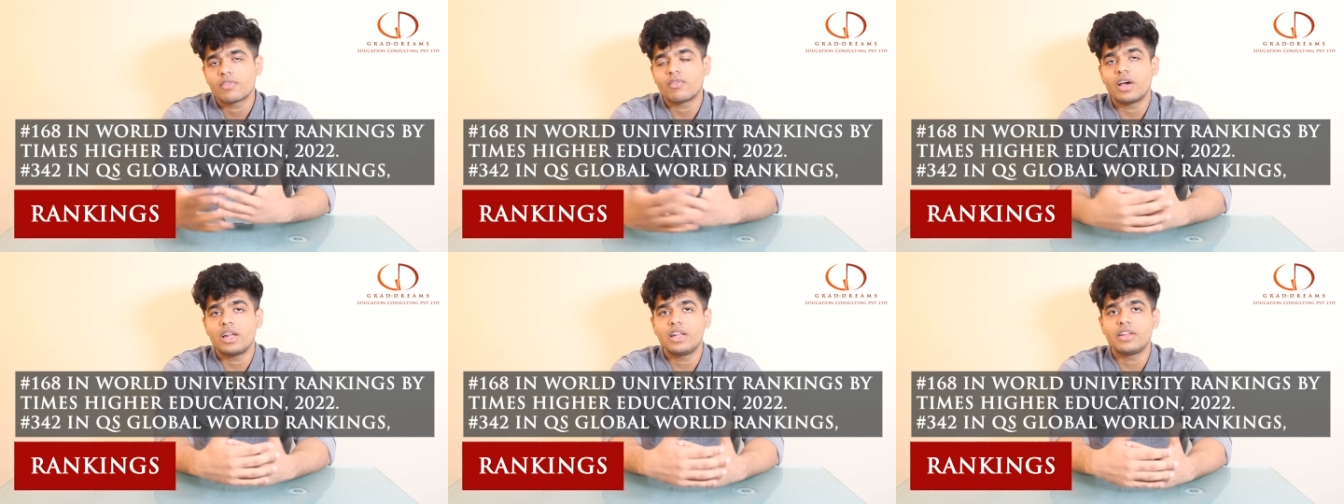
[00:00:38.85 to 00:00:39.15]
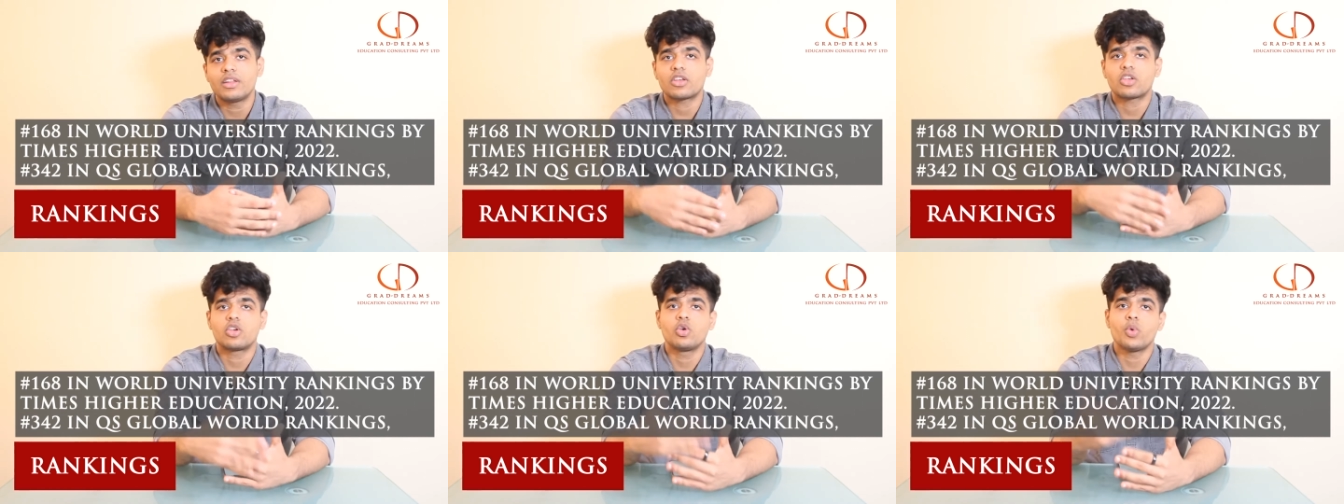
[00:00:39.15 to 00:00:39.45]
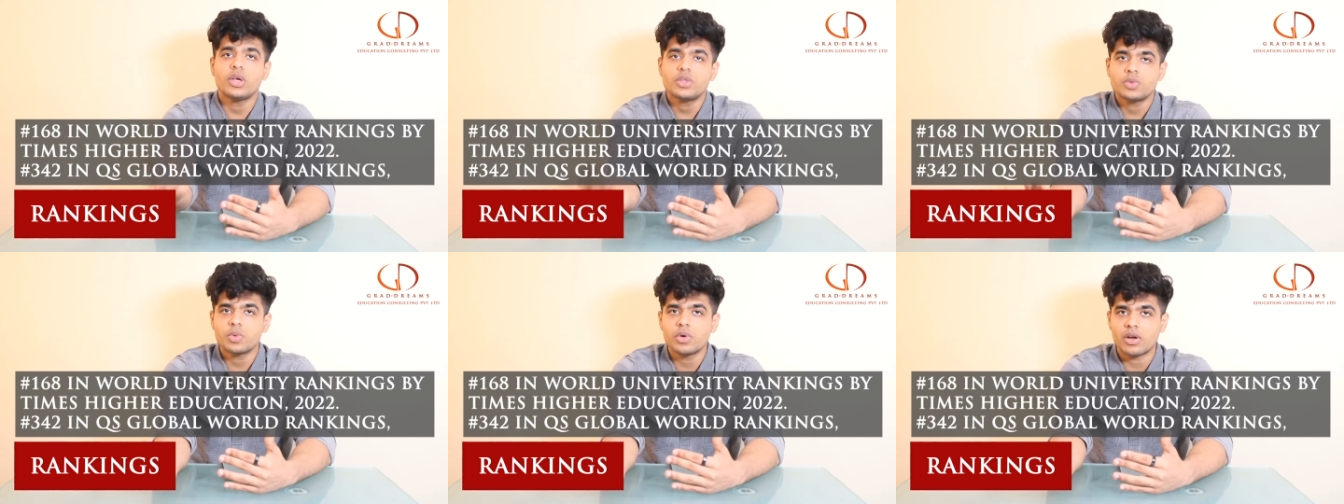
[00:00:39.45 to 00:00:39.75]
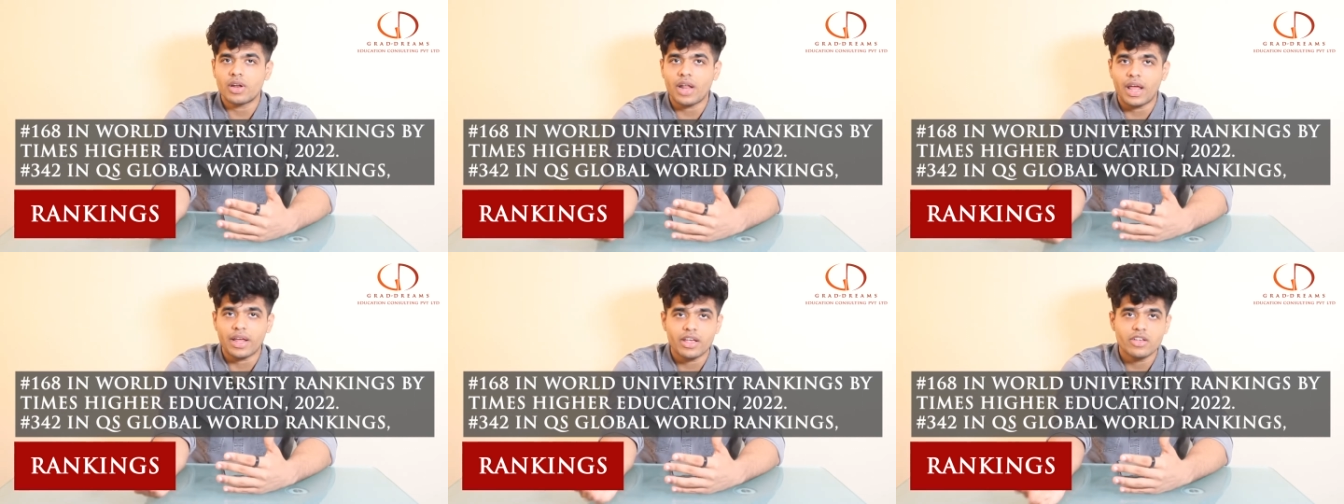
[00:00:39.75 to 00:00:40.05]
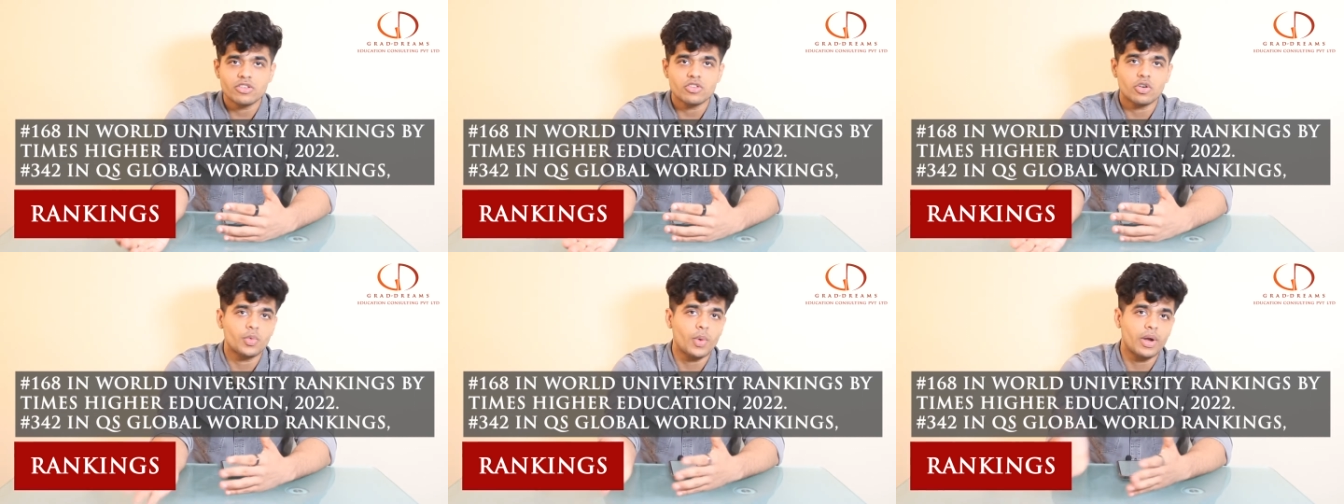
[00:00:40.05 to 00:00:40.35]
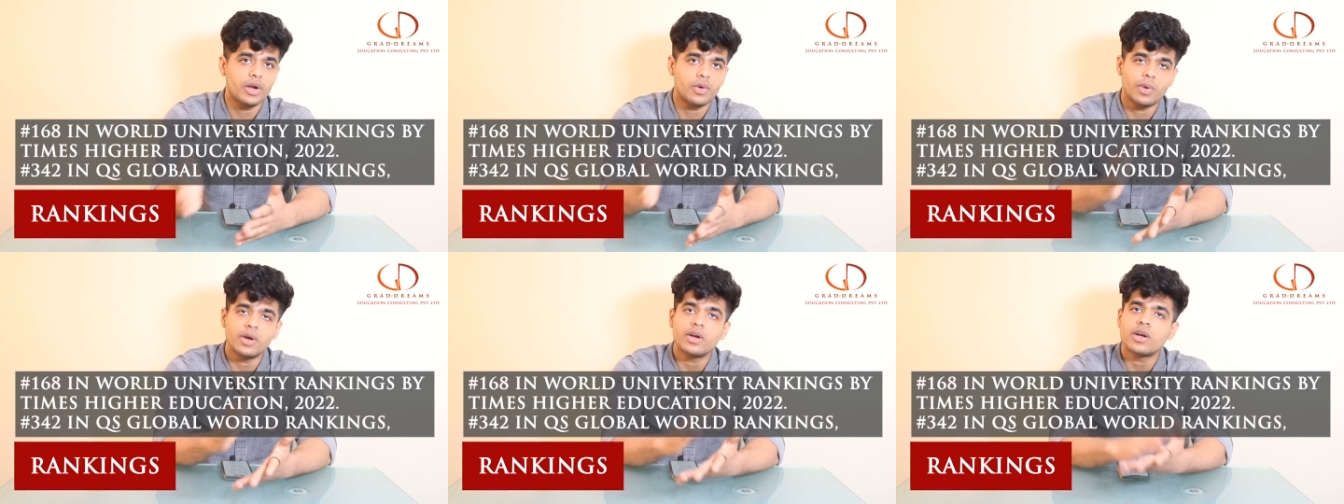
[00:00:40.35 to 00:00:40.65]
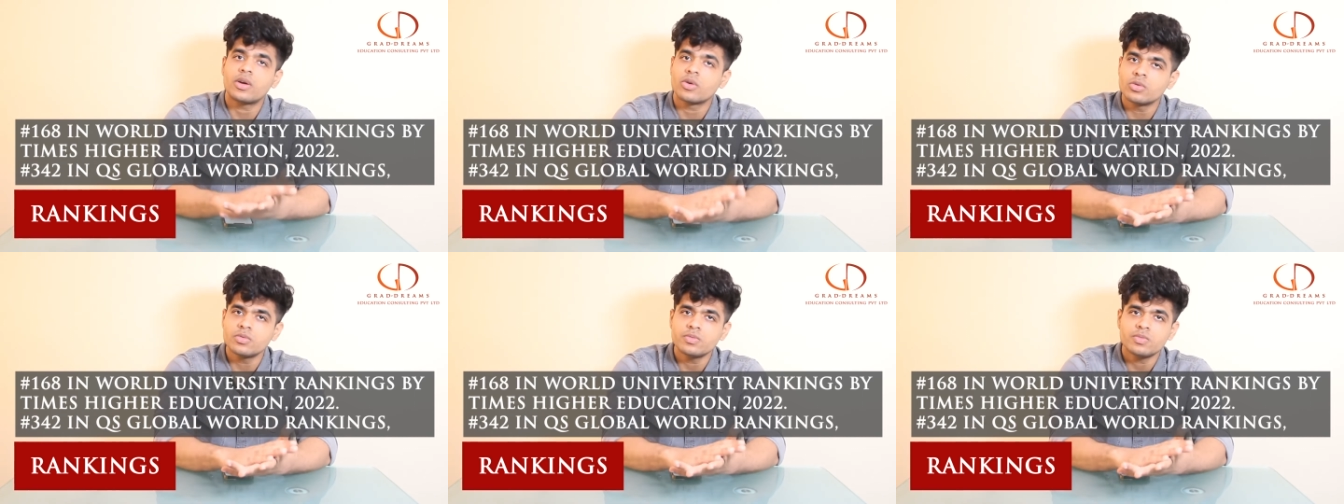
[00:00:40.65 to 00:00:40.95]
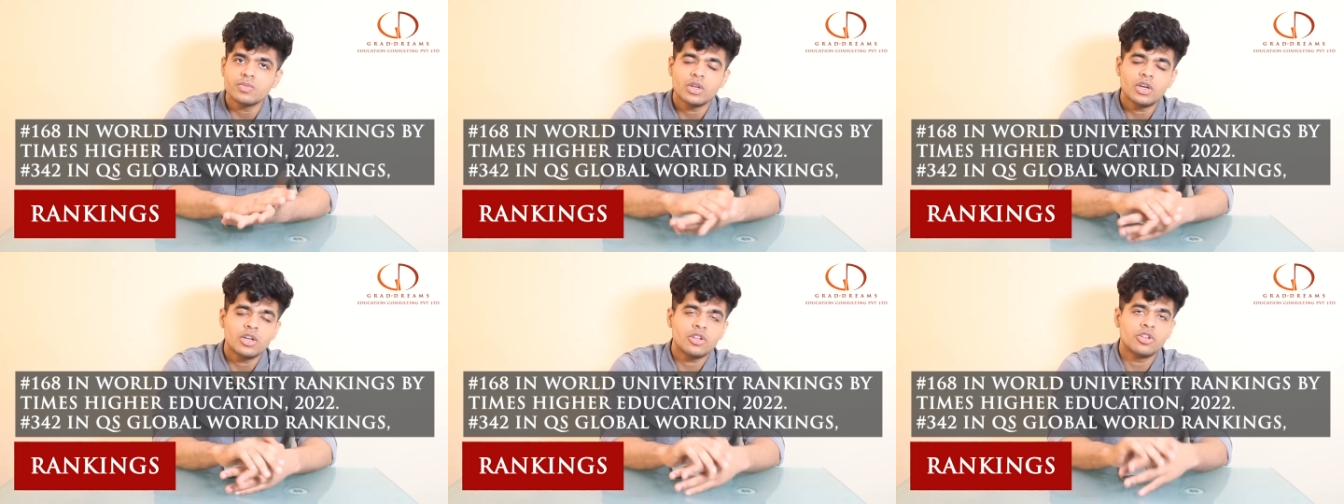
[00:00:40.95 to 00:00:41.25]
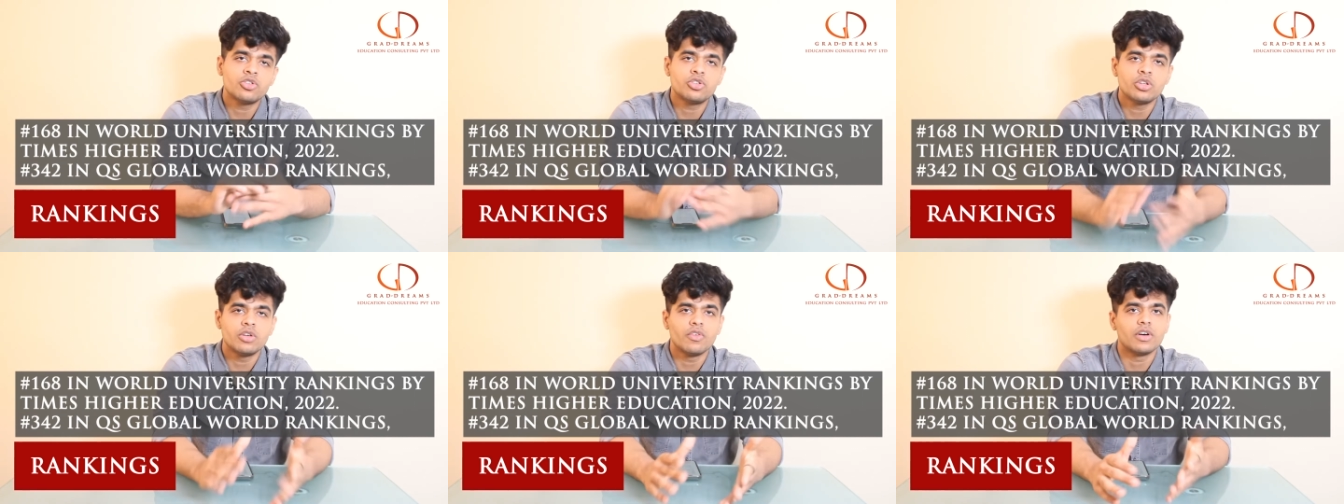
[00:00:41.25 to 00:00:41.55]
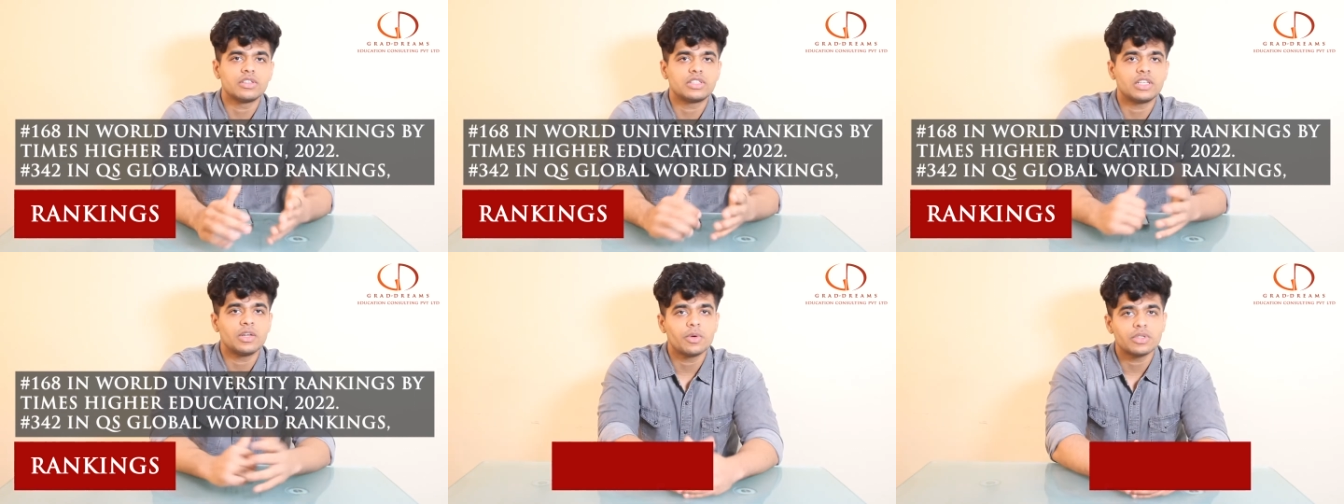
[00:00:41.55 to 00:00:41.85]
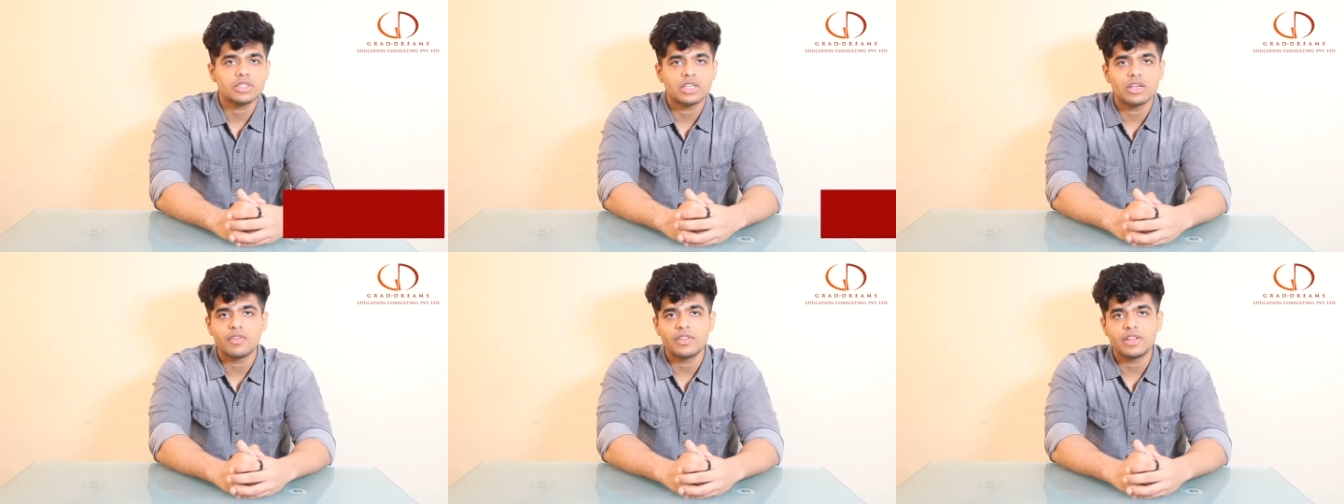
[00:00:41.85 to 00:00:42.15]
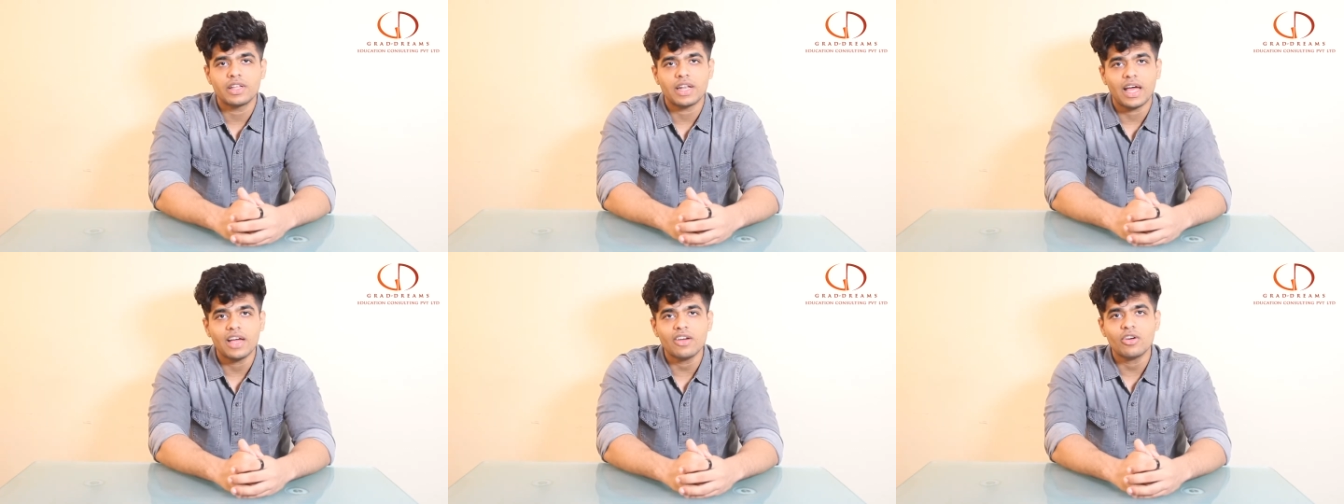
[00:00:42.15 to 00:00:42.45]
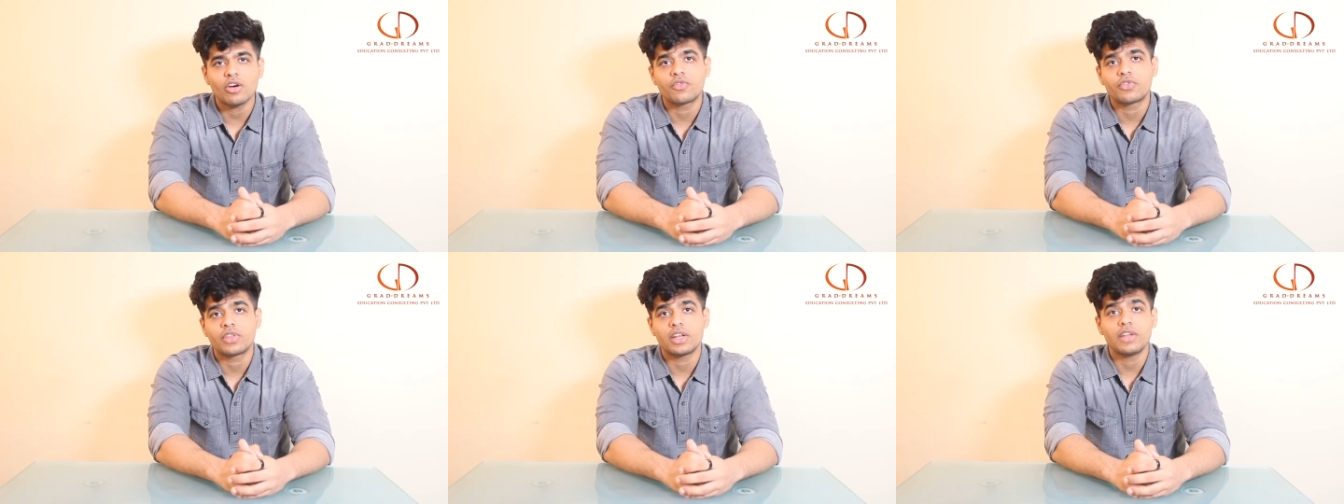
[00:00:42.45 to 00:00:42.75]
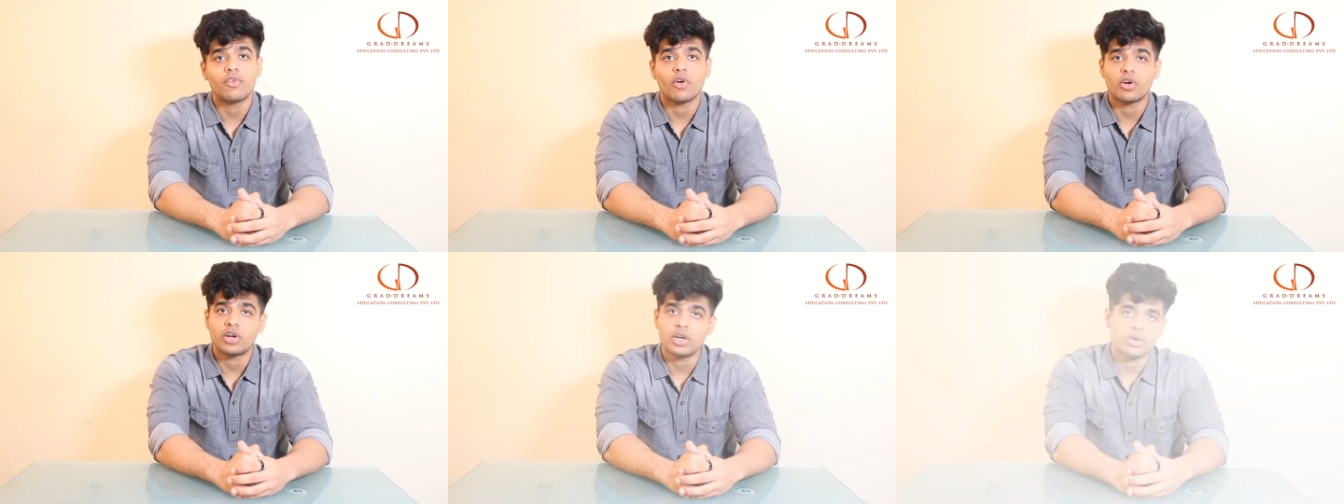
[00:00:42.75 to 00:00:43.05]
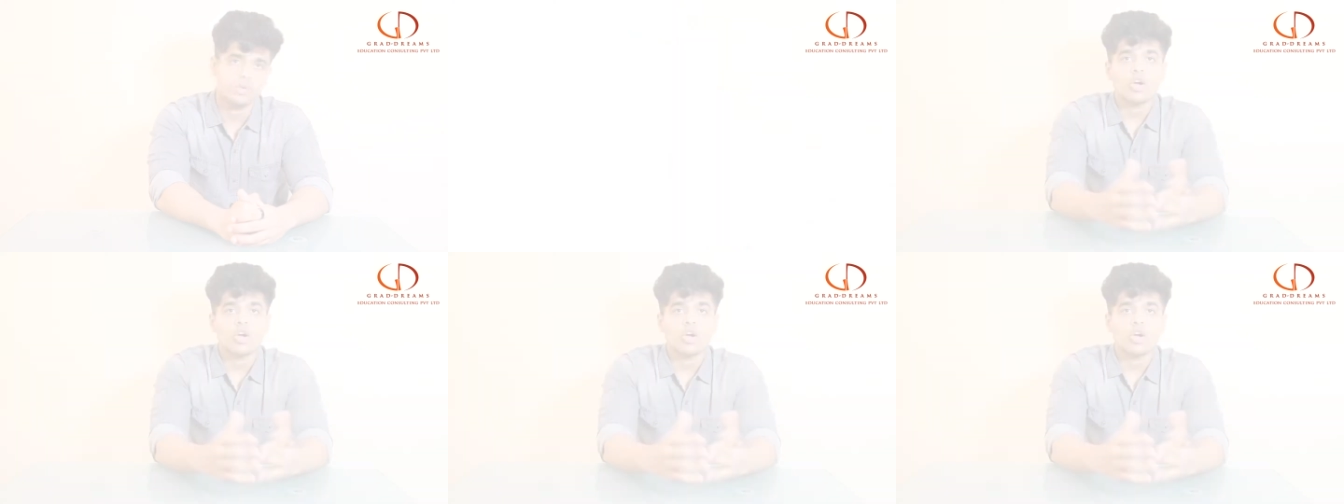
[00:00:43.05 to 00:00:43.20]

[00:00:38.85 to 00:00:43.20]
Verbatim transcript: while in the QS World Rankings of 2022, this university was given the rank of 342.